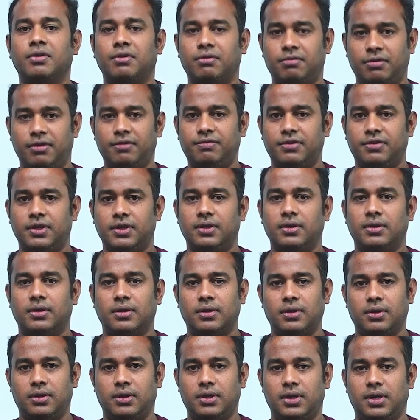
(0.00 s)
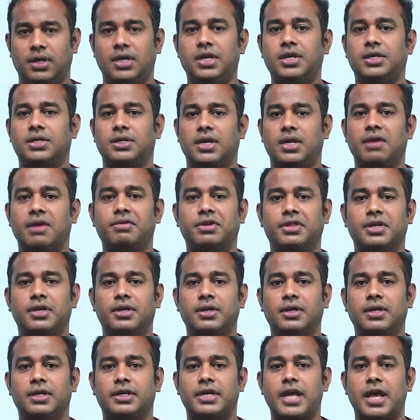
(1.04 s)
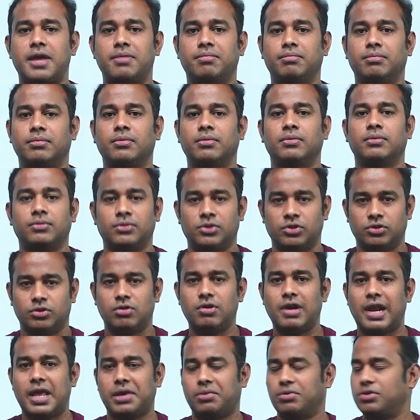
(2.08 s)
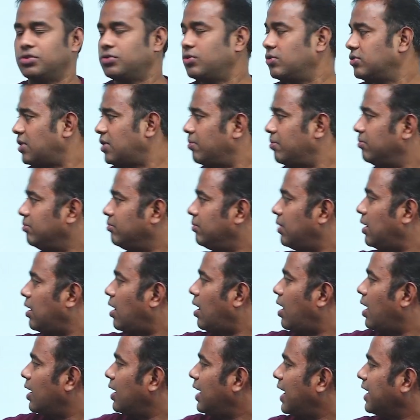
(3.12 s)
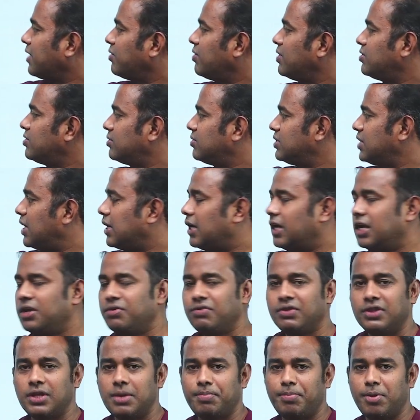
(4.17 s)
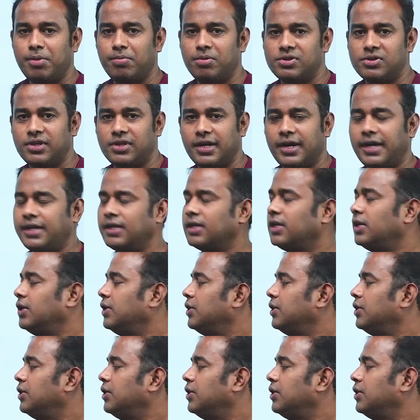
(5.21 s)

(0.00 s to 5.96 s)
Fifth, eat everything in time. So like this. So some like this generally with the people say, right?